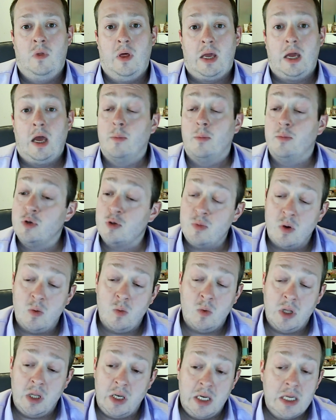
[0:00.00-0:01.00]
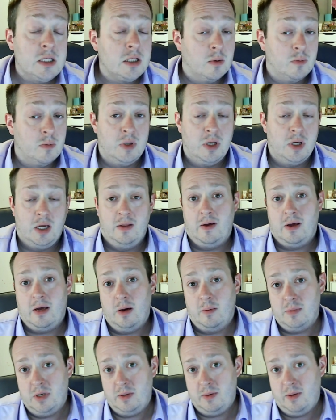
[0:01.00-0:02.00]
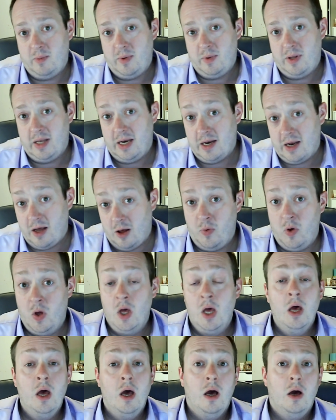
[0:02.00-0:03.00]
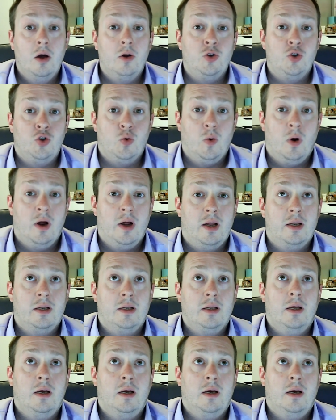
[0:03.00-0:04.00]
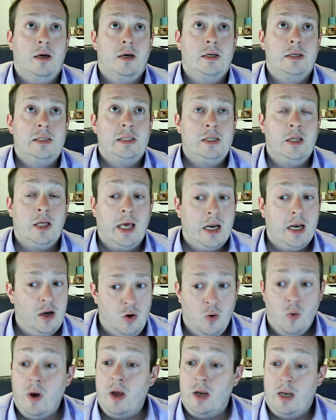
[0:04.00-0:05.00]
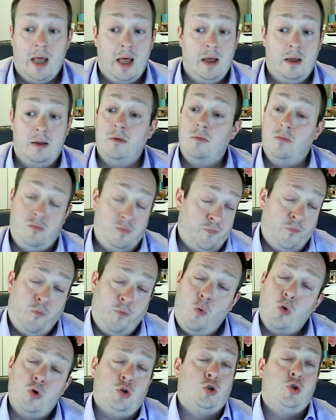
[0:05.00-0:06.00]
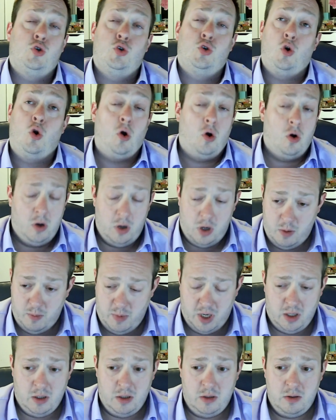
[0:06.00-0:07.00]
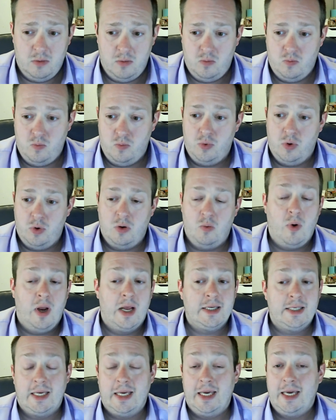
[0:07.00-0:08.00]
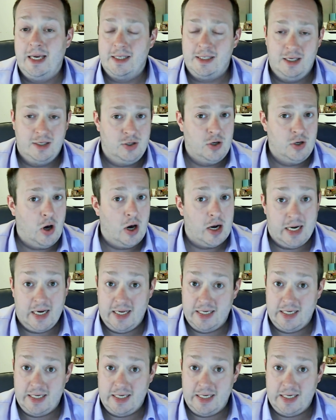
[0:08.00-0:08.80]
they come to me when they need something, and they come to me when they need help. Do I still get annoyed? For sure. I mean, raising kids is not